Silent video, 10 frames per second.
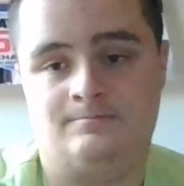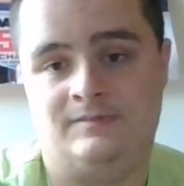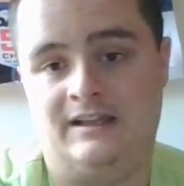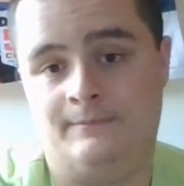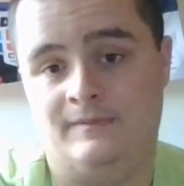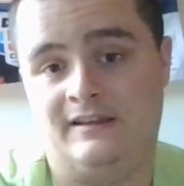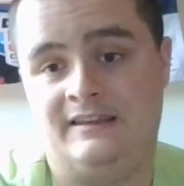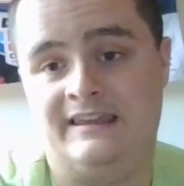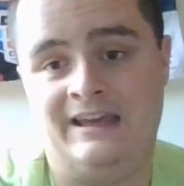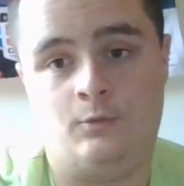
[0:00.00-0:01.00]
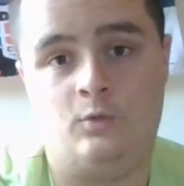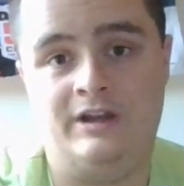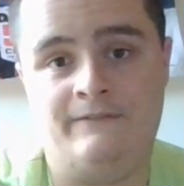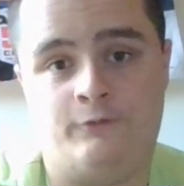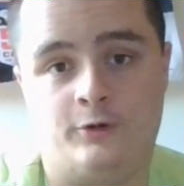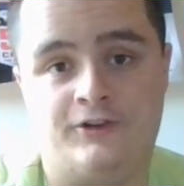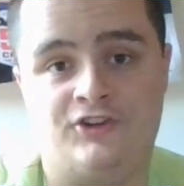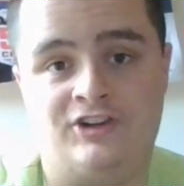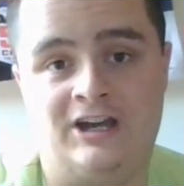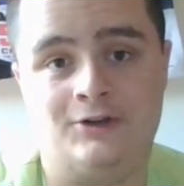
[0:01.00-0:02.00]
yeah, can't wait for the
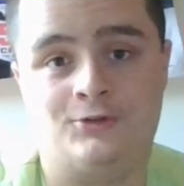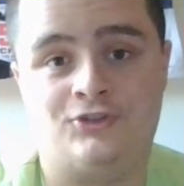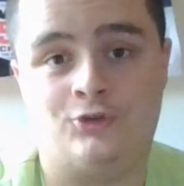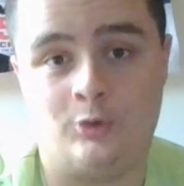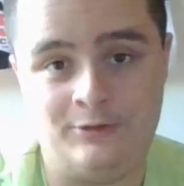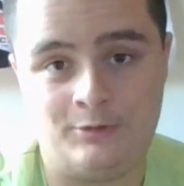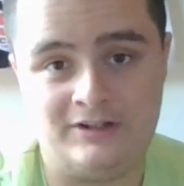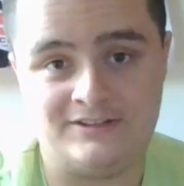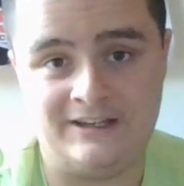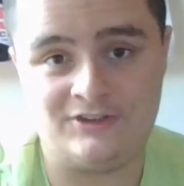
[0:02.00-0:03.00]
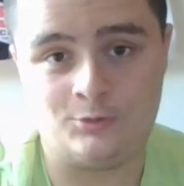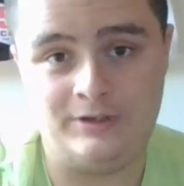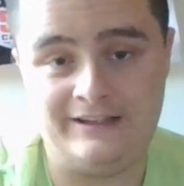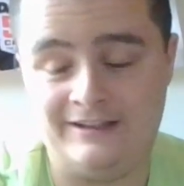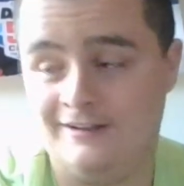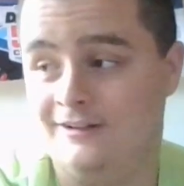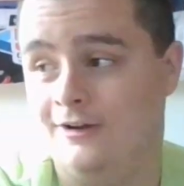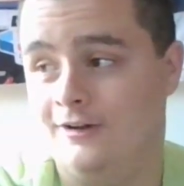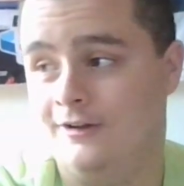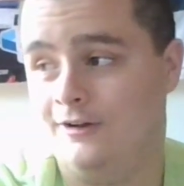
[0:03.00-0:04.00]
Chicago Street Race next
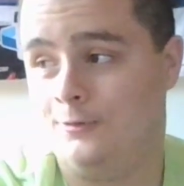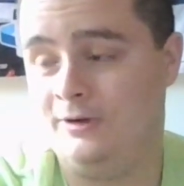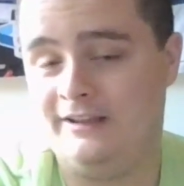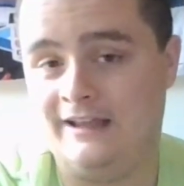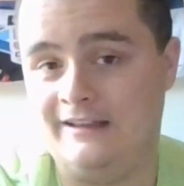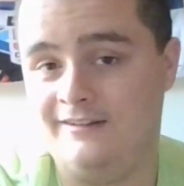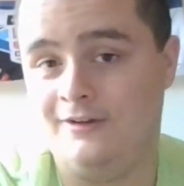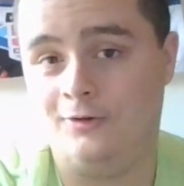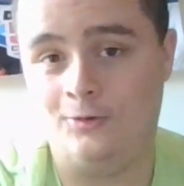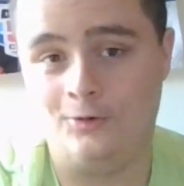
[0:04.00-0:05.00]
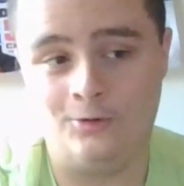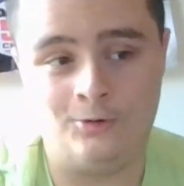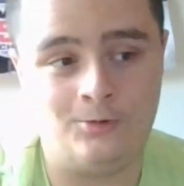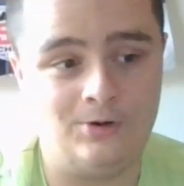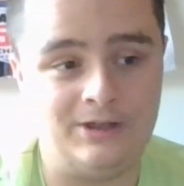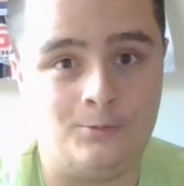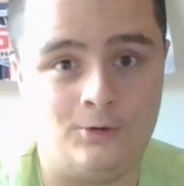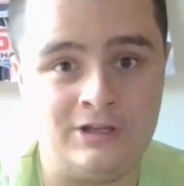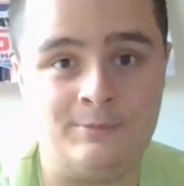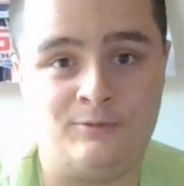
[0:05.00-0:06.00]
weekend. Ooh,
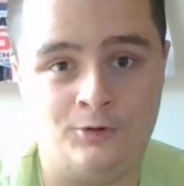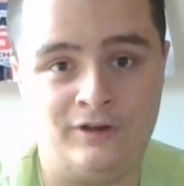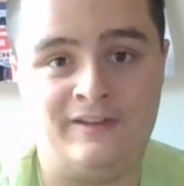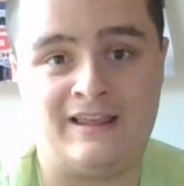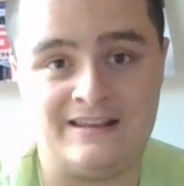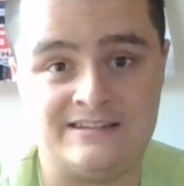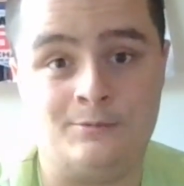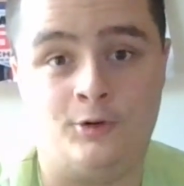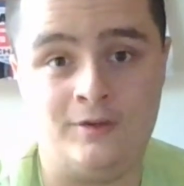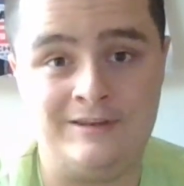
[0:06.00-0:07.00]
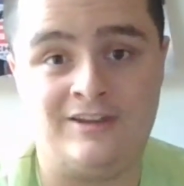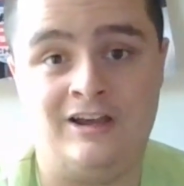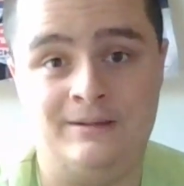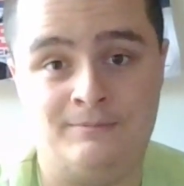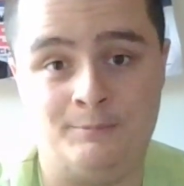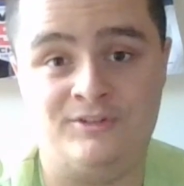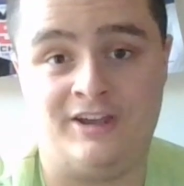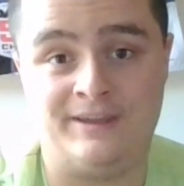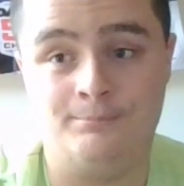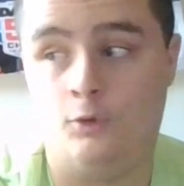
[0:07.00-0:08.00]
like I said, we're gonna be talking. I'm gonna be
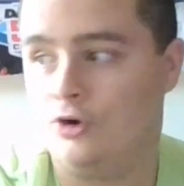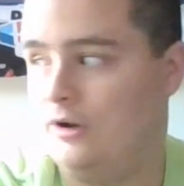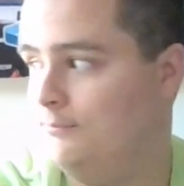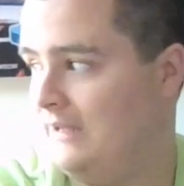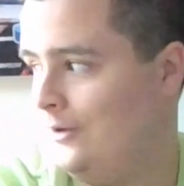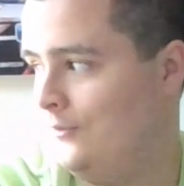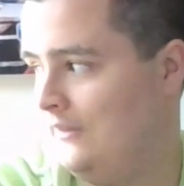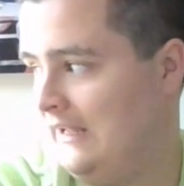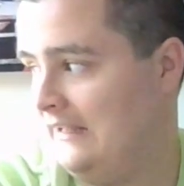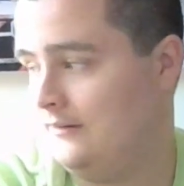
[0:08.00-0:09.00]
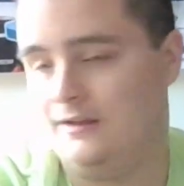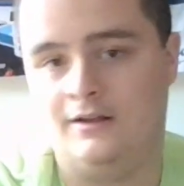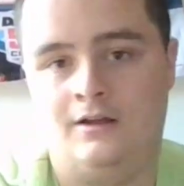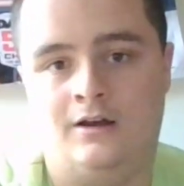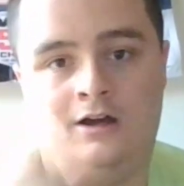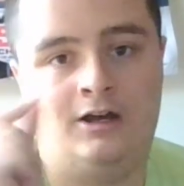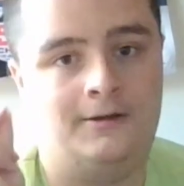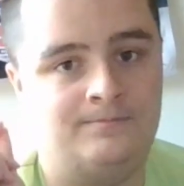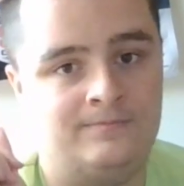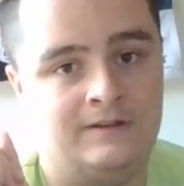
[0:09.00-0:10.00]
talking more about that.
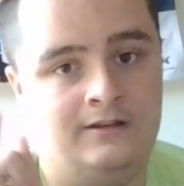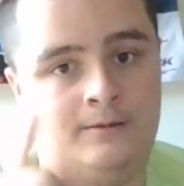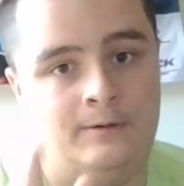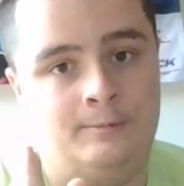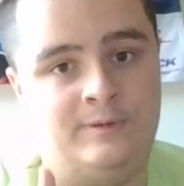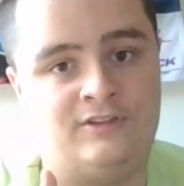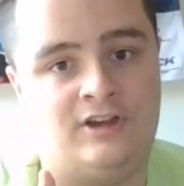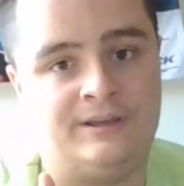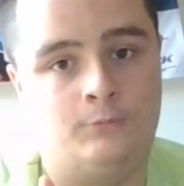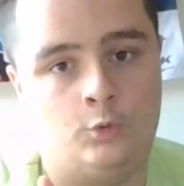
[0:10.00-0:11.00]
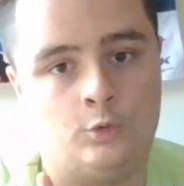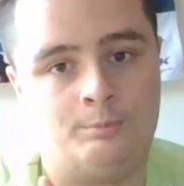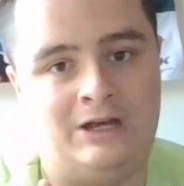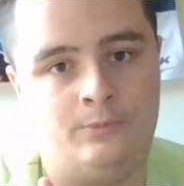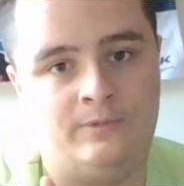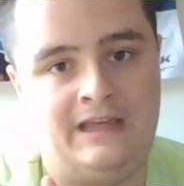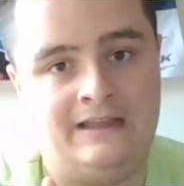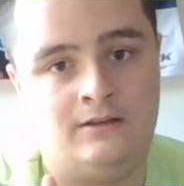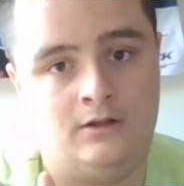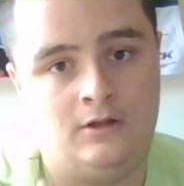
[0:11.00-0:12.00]
I'm gonna be talking more about
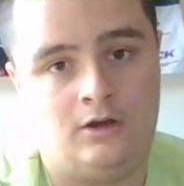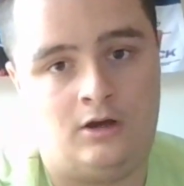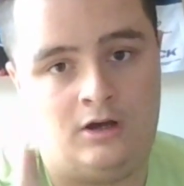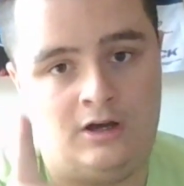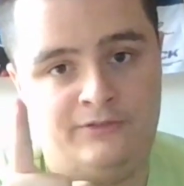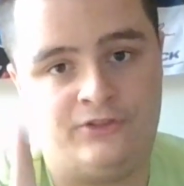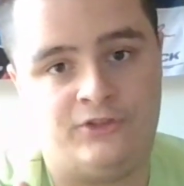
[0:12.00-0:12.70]
that on